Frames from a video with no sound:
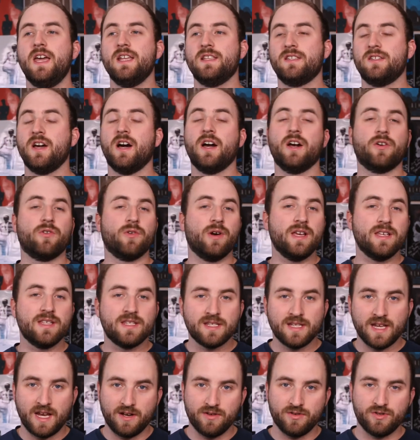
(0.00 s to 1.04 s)
it's got great
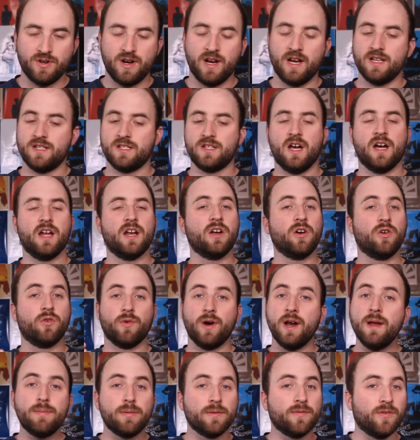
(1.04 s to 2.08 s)
soundtrack, it's got
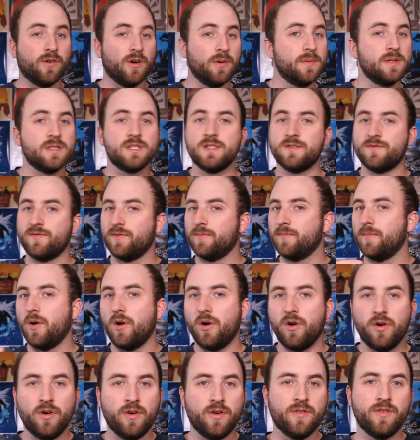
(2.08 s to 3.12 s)
great performances from
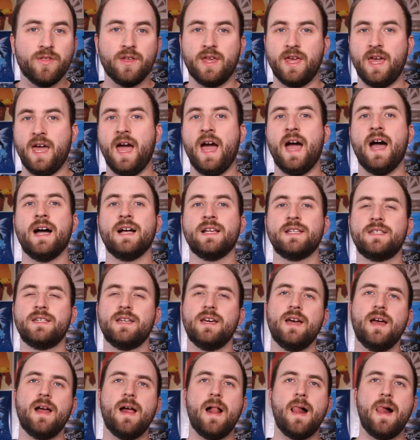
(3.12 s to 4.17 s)
all the
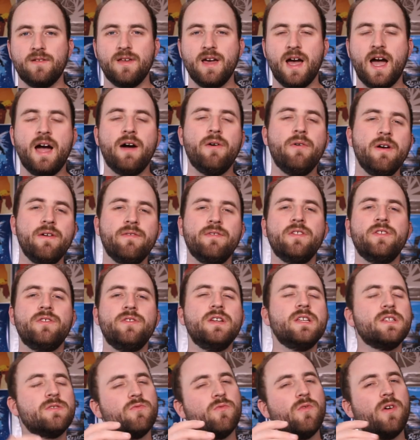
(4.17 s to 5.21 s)
cast. However,
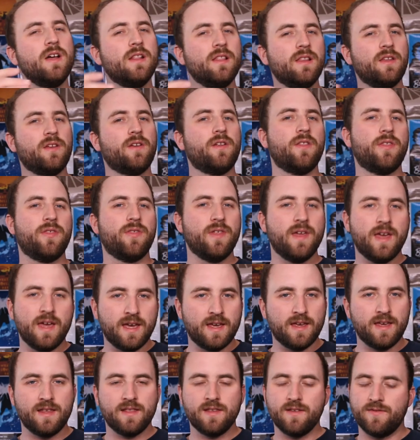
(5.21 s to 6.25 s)
there is one little
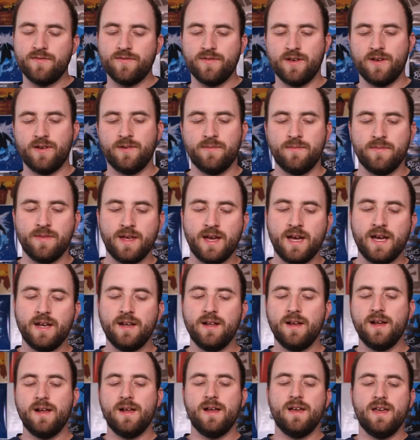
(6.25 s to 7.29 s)
thing in the film
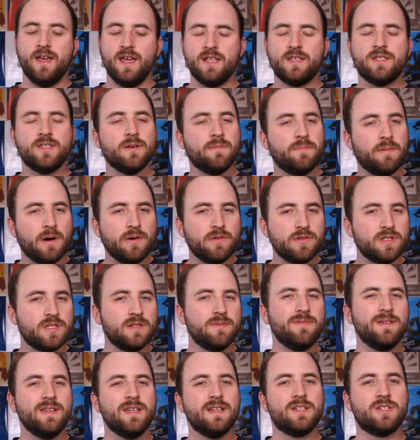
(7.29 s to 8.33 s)
that it's supposed
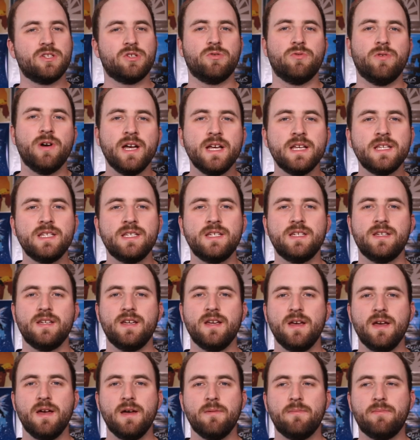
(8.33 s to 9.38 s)
to be a twist,
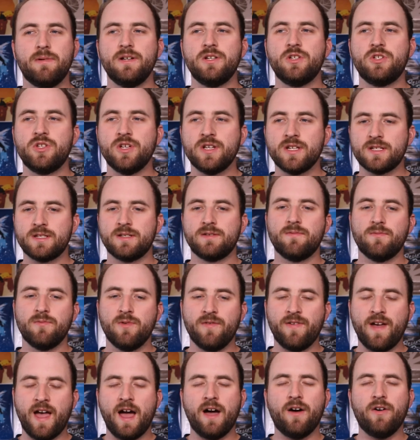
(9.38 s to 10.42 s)
but just
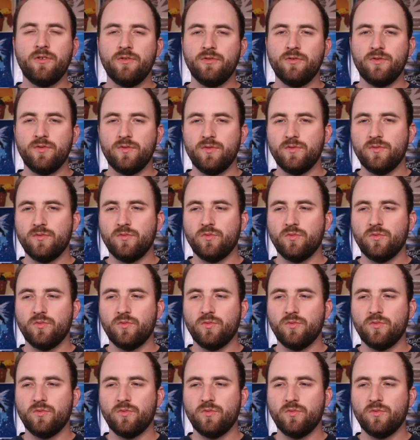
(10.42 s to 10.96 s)
with how